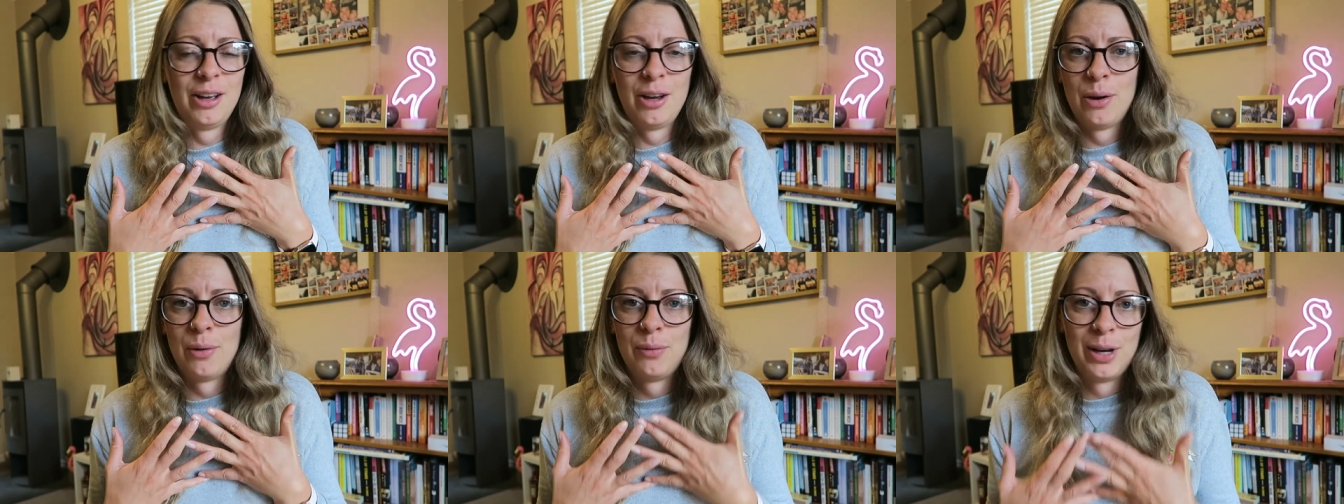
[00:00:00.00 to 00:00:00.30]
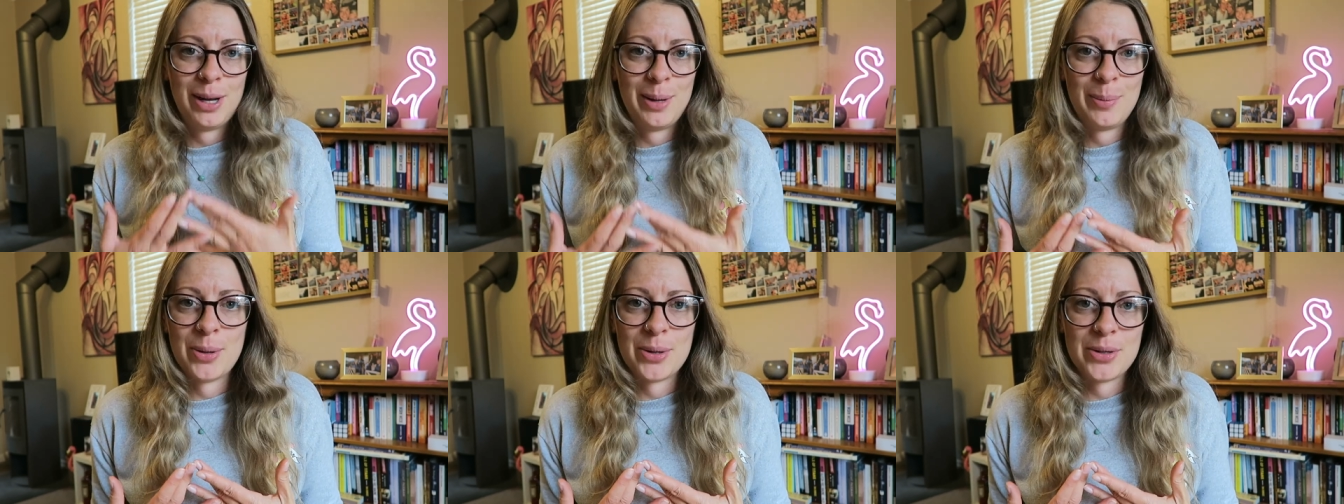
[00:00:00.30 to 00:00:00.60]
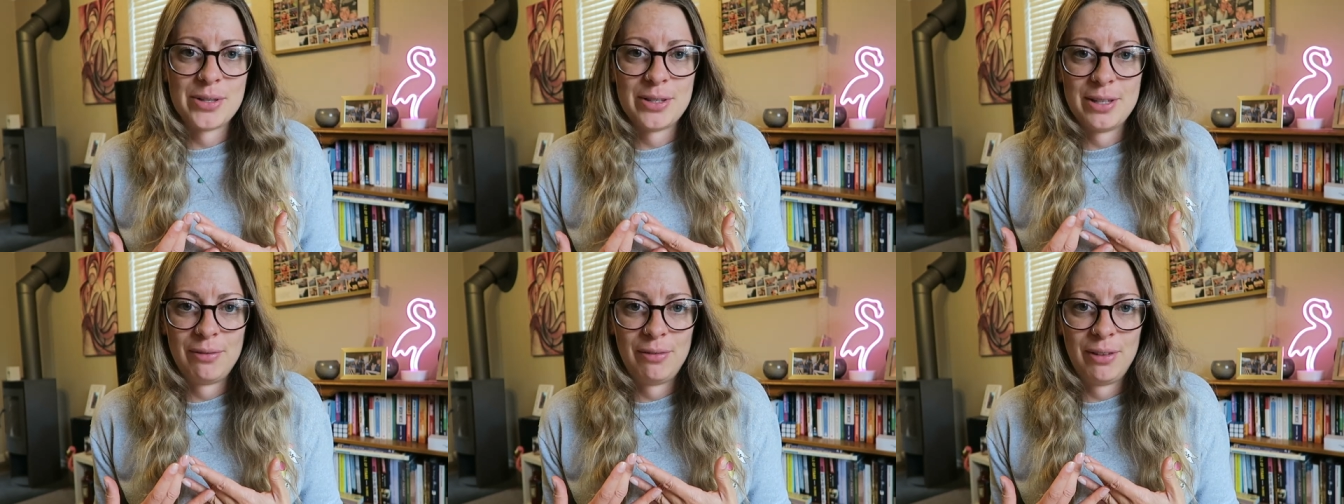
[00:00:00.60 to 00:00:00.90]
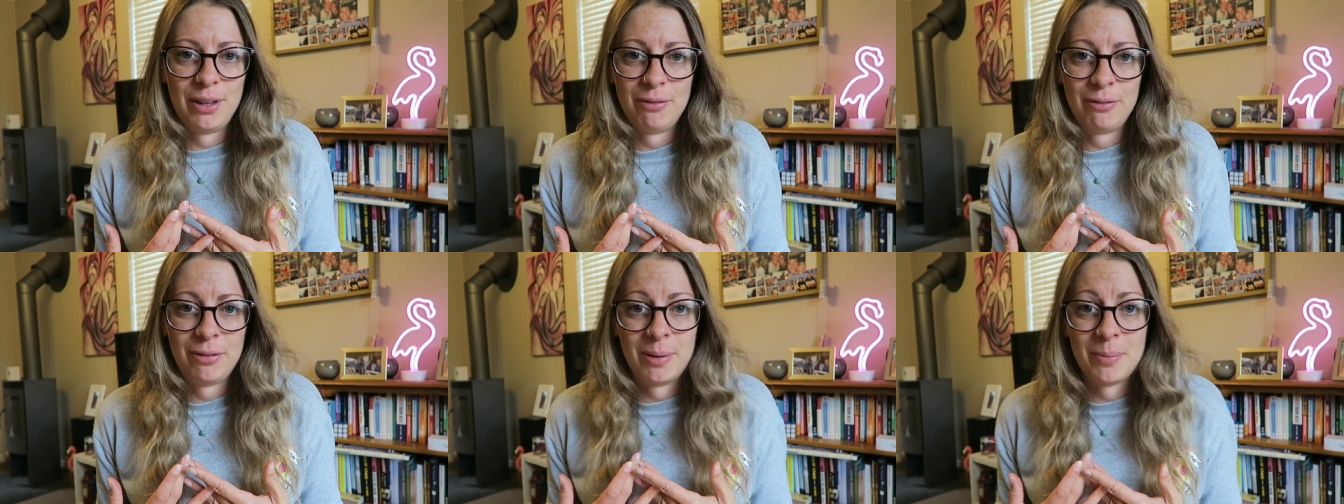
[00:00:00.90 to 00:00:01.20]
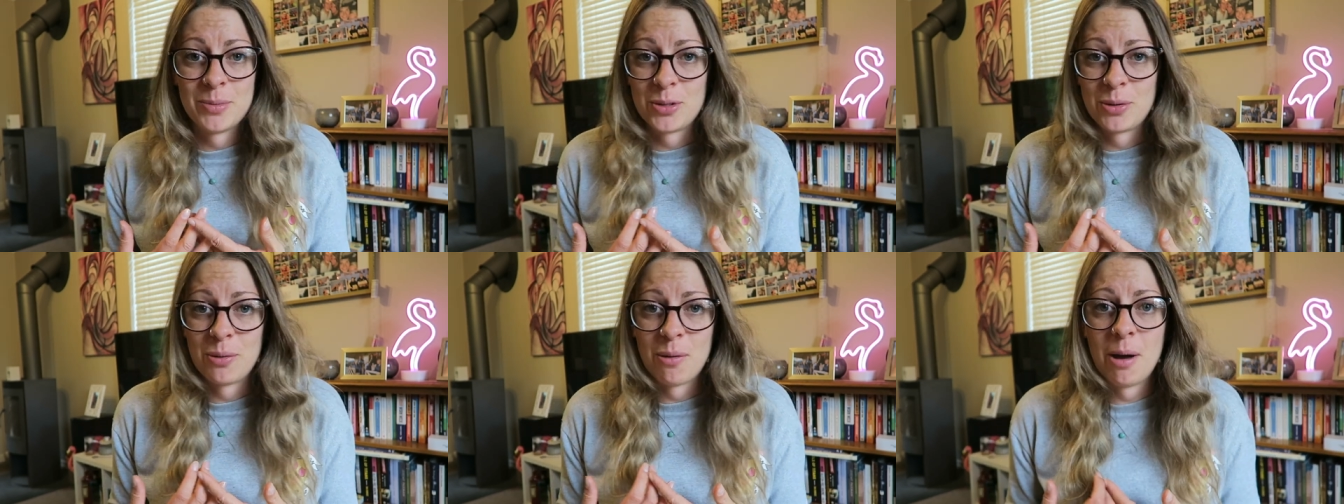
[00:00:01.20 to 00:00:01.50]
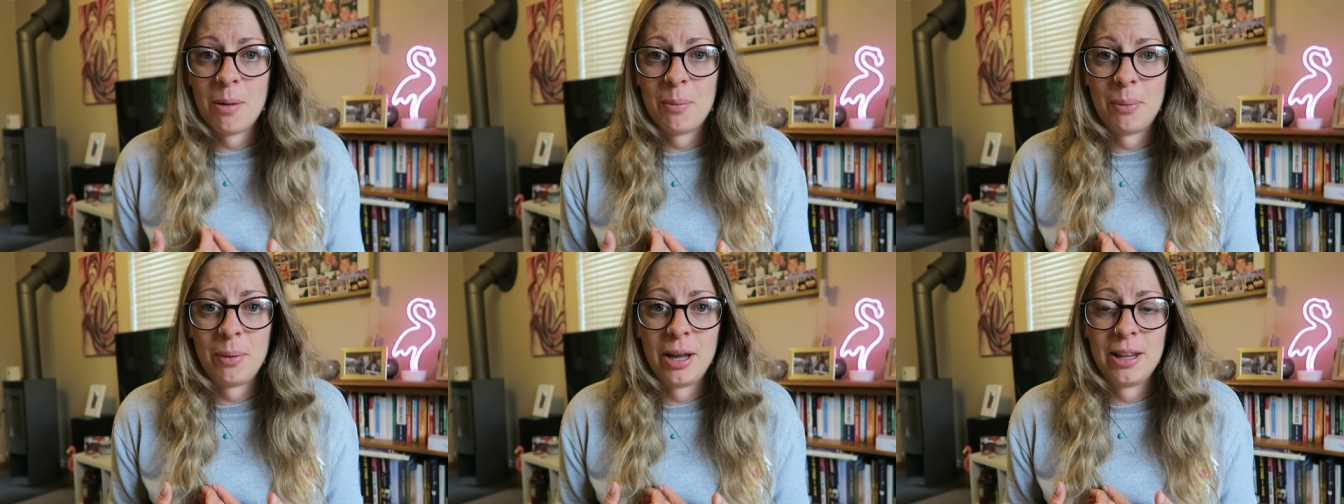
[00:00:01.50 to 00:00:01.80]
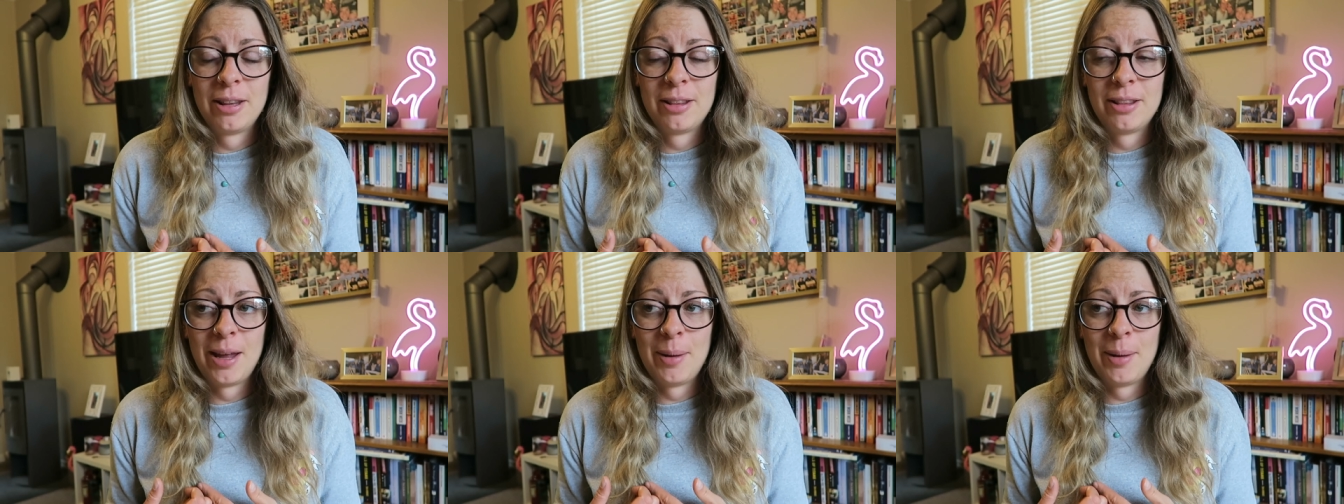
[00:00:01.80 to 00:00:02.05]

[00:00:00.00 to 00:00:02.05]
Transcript: a really positive thing for them to grow up with.